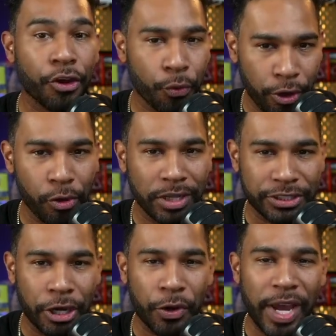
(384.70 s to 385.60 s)
ones
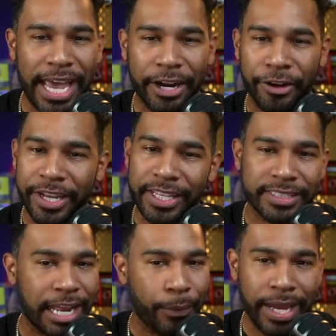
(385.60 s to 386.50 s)
know who Edgar is,
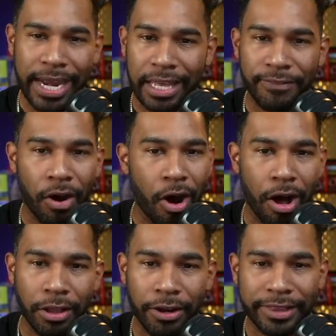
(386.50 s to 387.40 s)
and we got to give
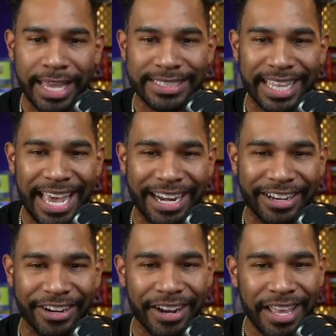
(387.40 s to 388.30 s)
all our thanks to
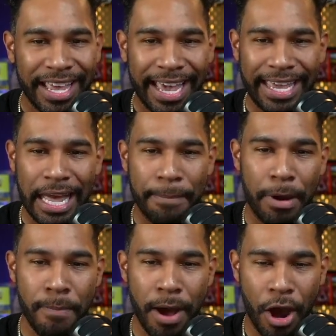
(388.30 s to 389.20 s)
Edgar. And a
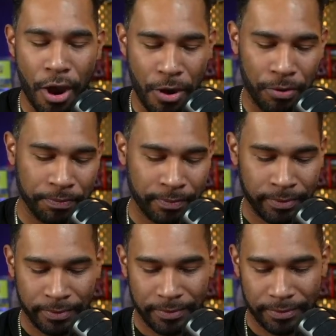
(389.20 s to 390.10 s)
Momo.
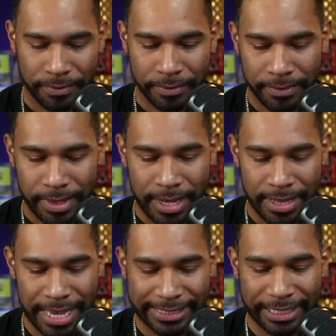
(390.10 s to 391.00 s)

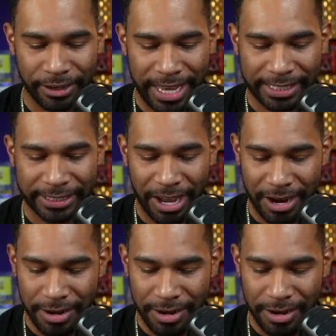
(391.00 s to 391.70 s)
Nice little SR.